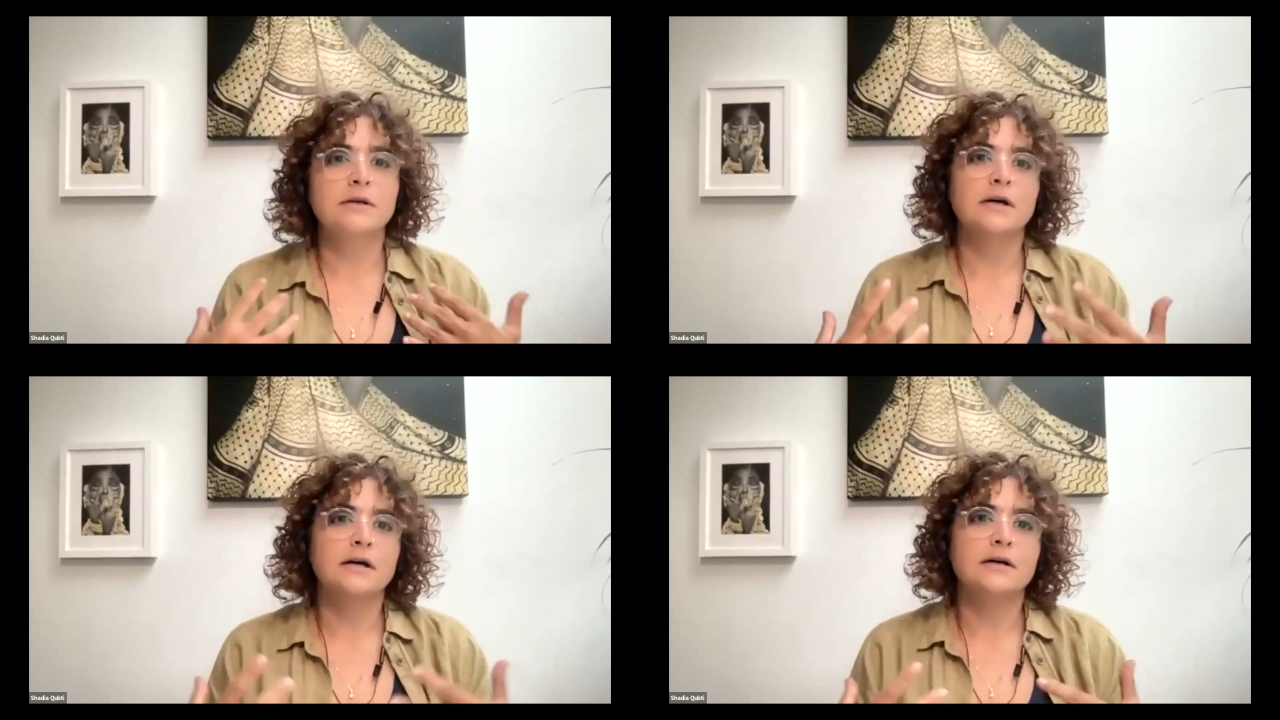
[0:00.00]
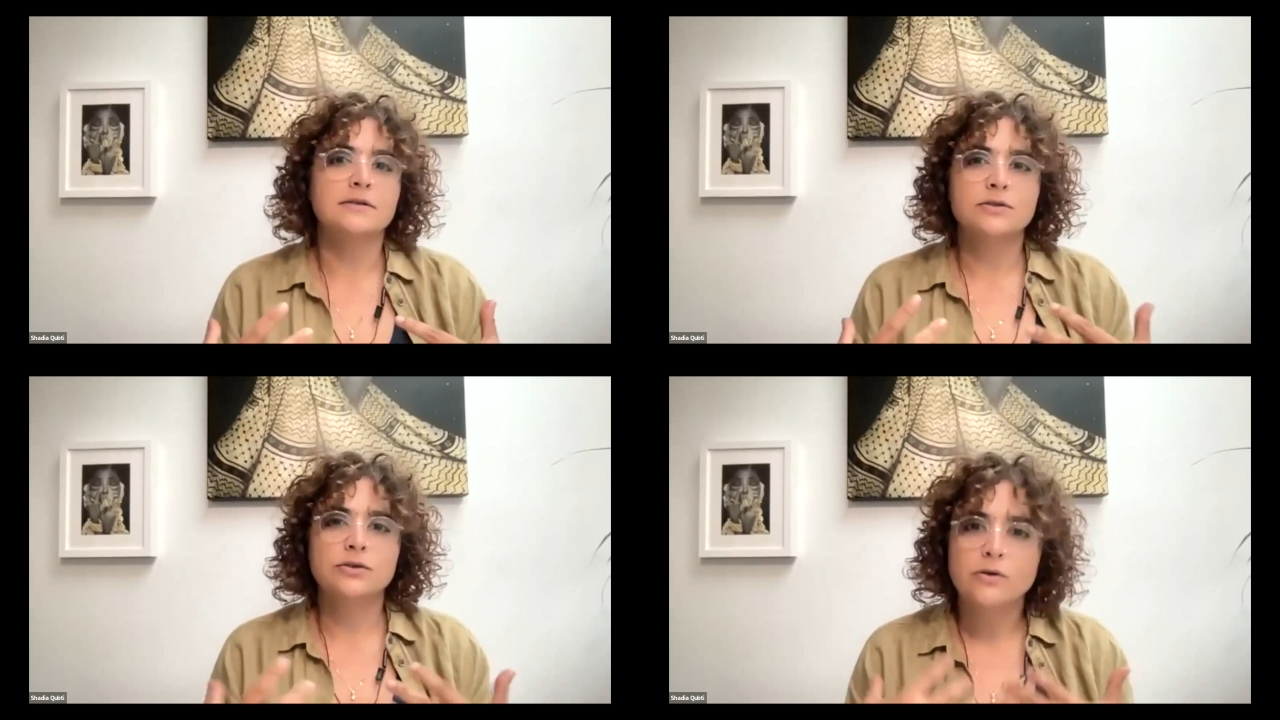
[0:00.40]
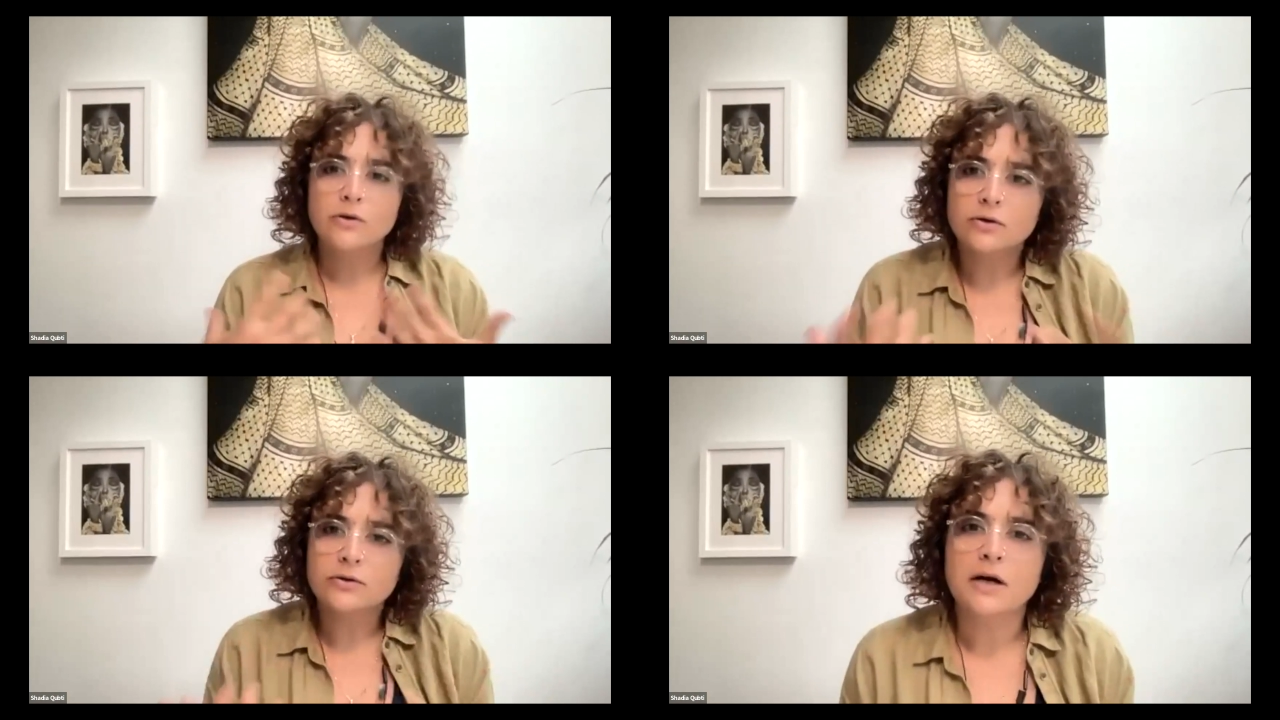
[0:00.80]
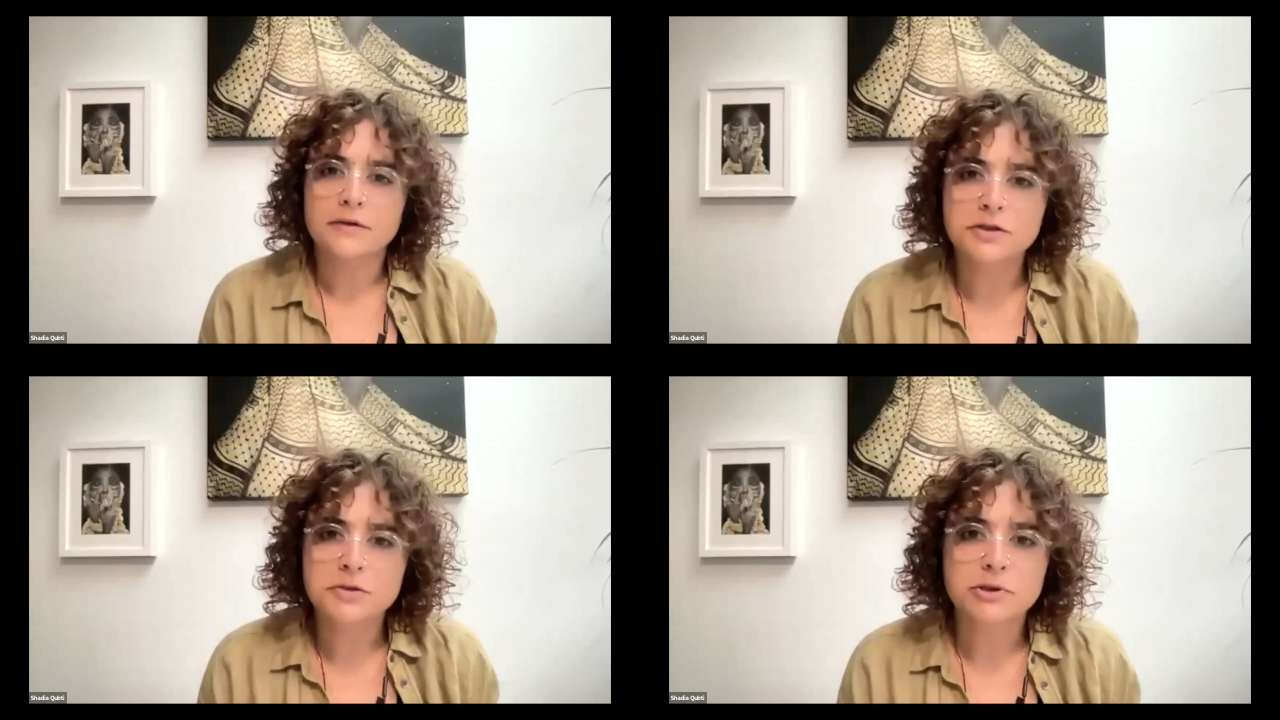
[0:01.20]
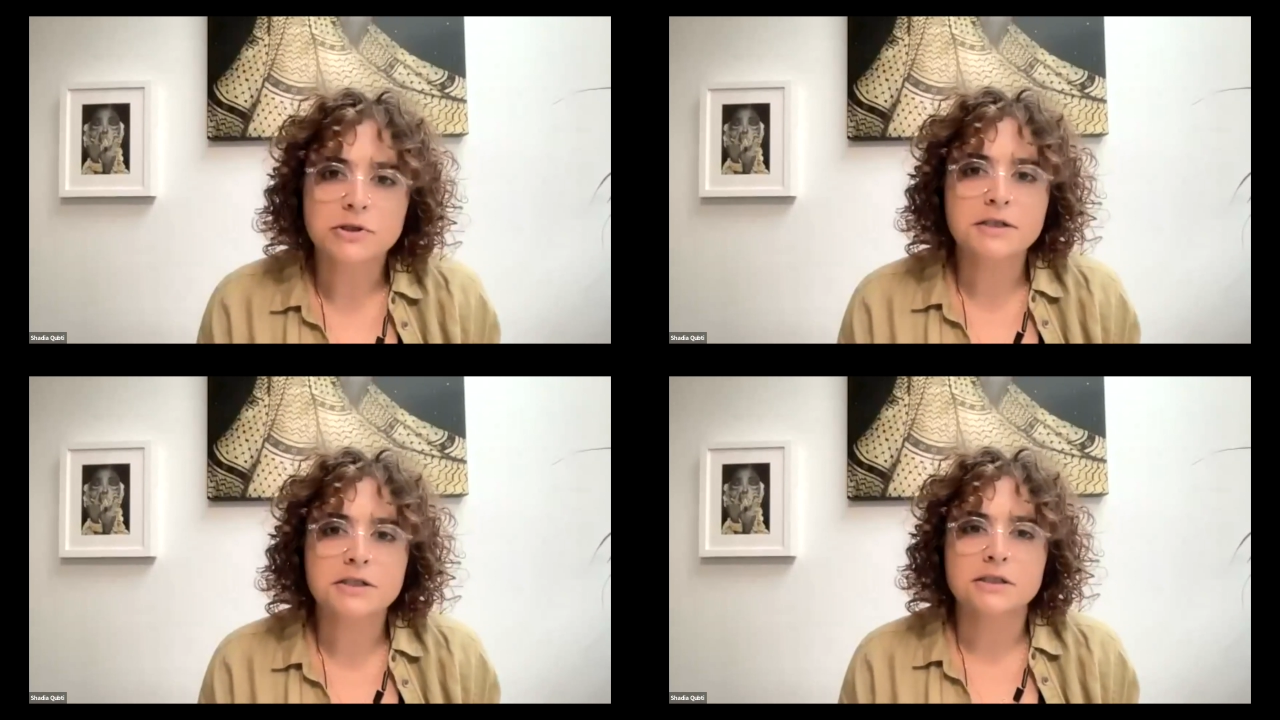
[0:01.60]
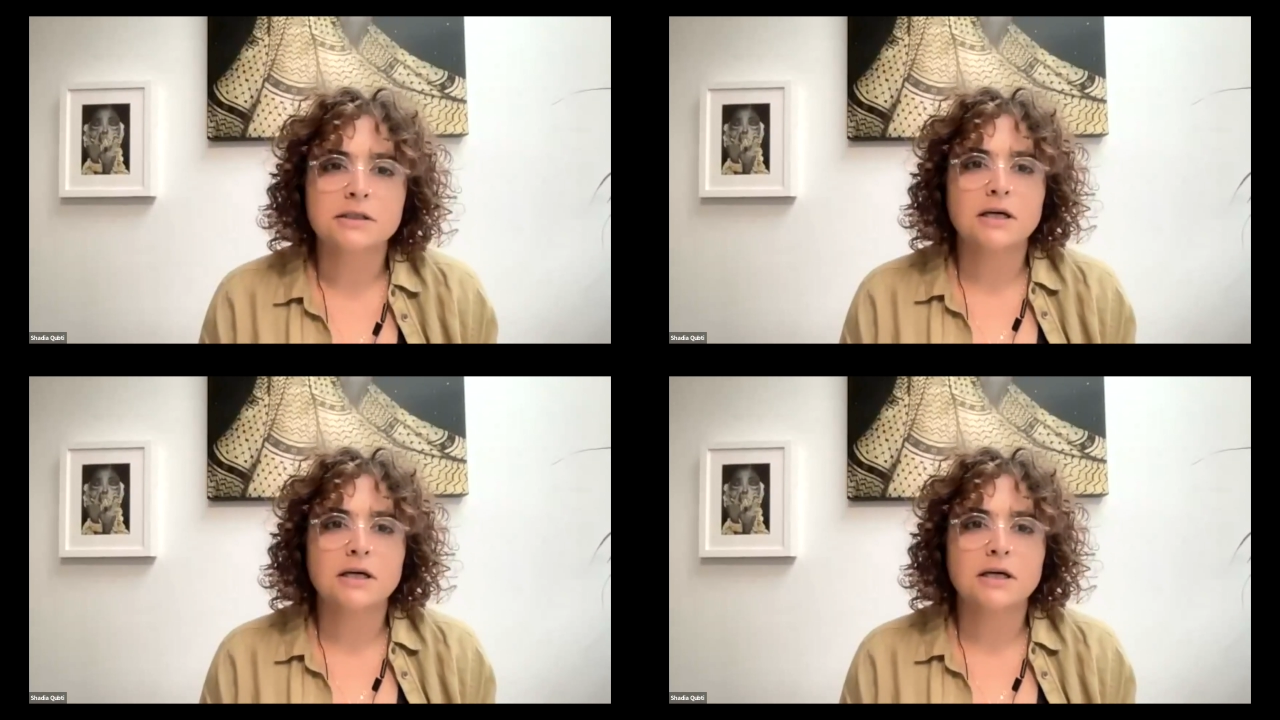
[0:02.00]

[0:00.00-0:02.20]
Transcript: to your own knowledge production,